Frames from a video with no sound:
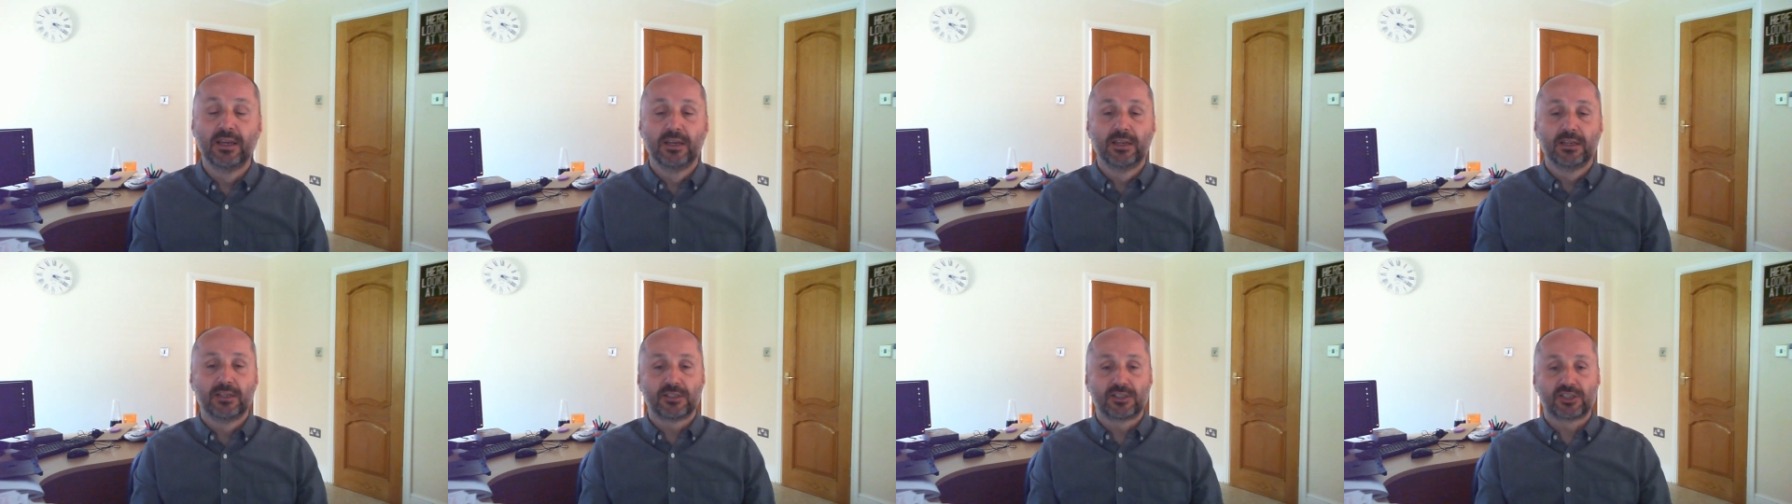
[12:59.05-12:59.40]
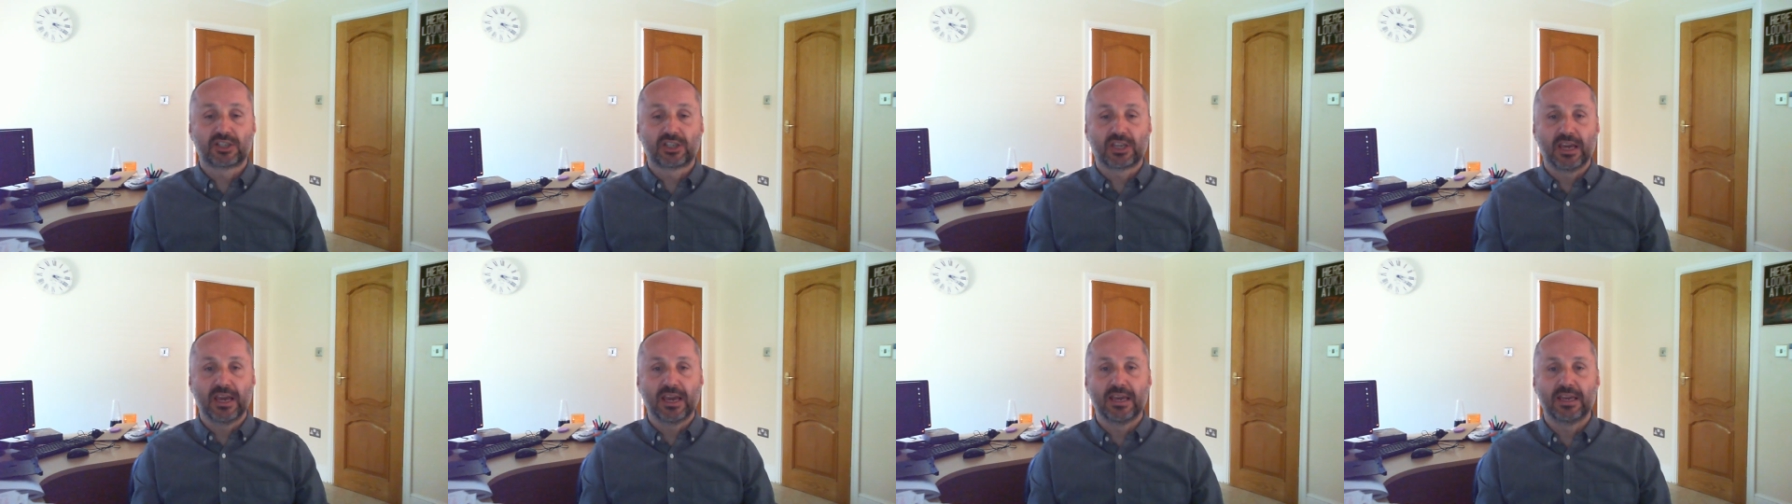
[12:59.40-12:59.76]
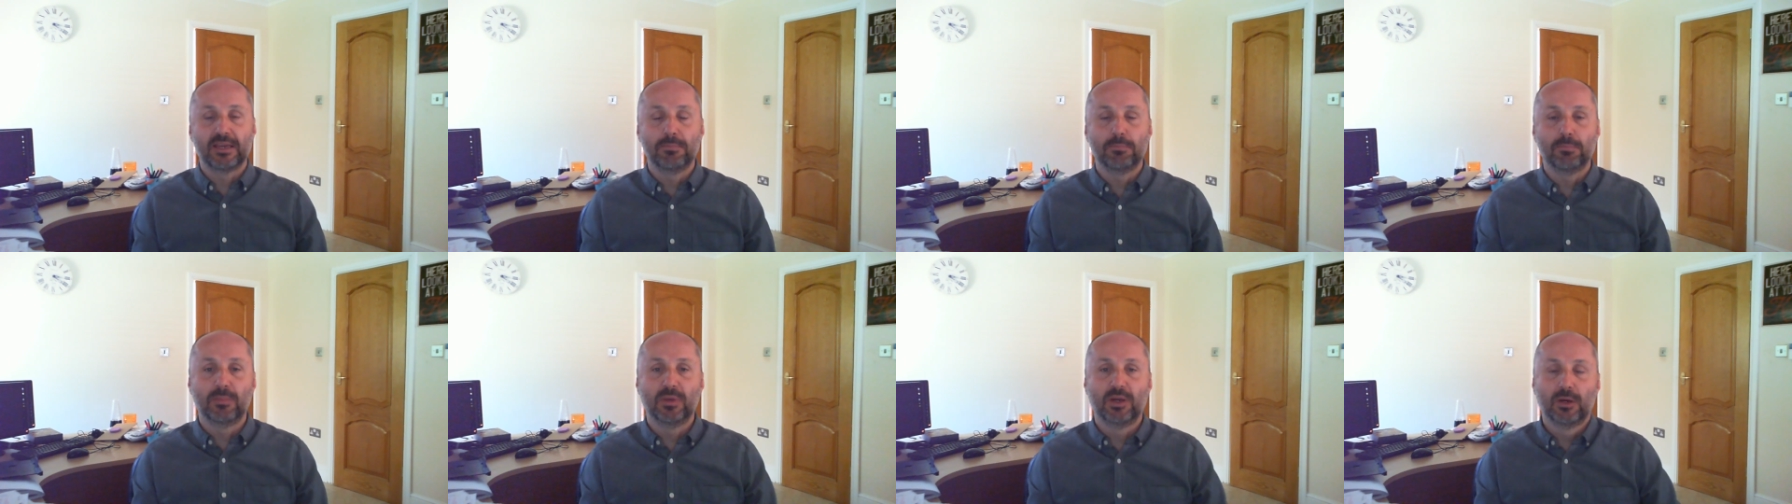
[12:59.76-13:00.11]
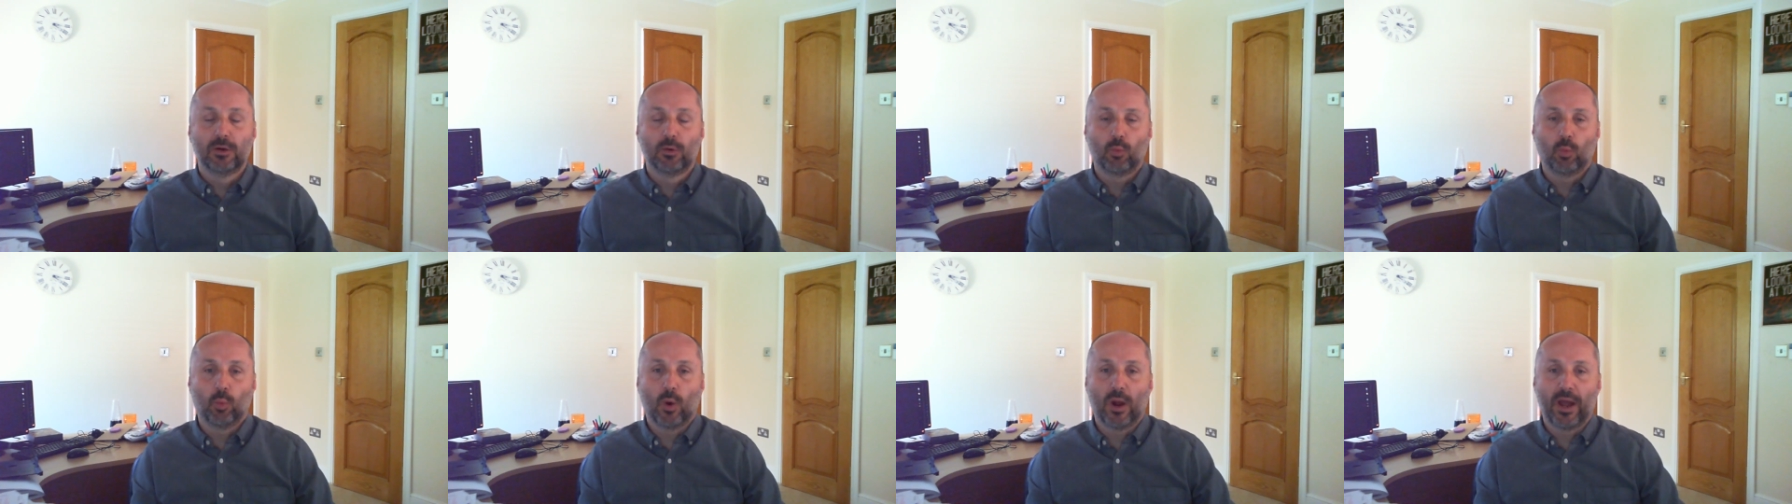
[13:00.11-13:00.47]
scheme
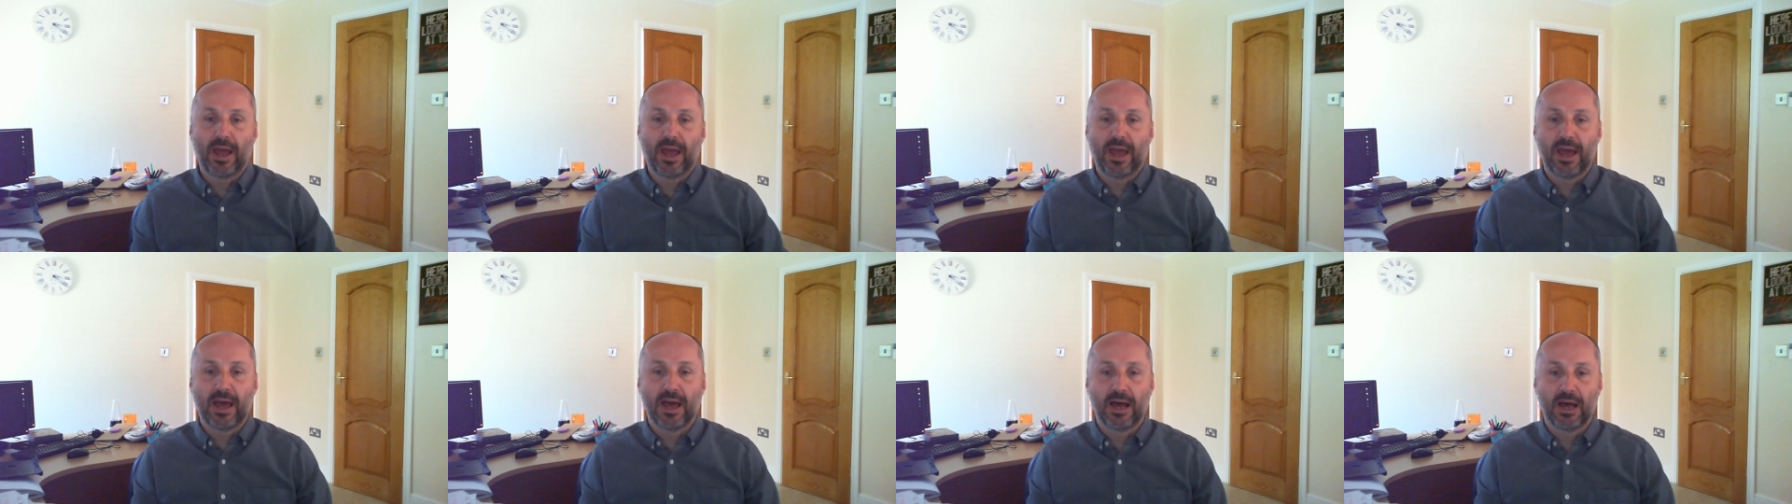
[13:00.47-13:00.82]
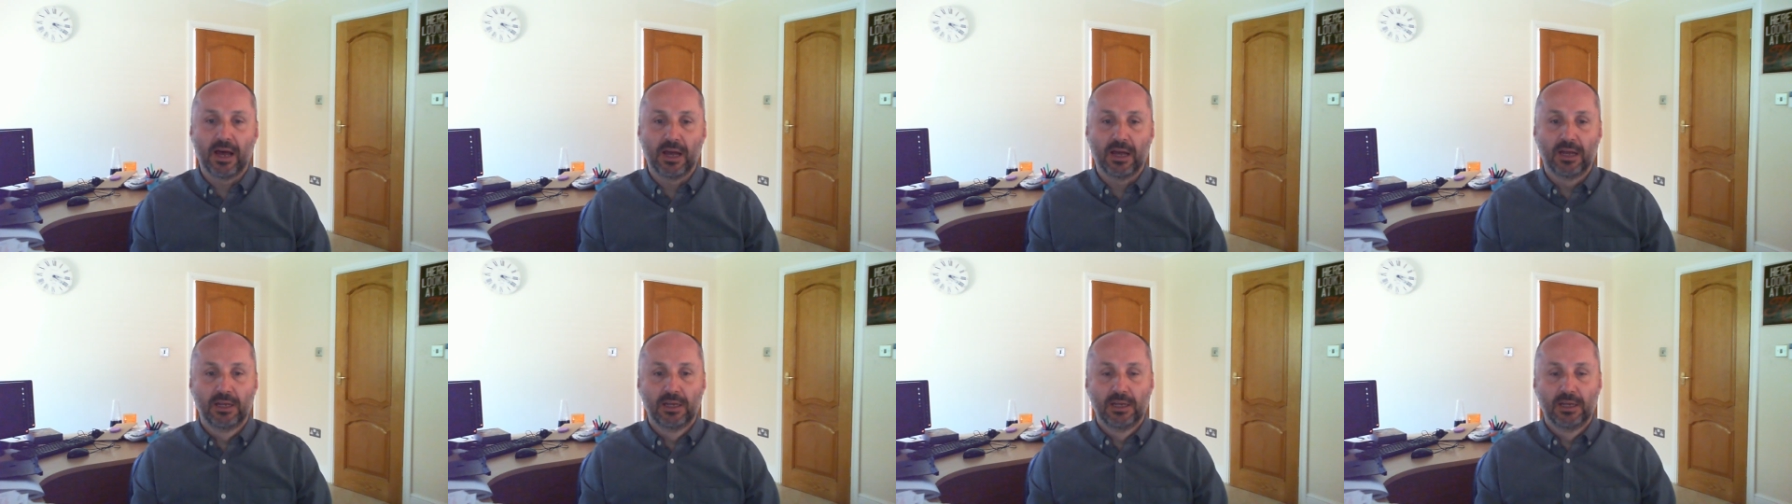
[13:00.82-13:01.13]
where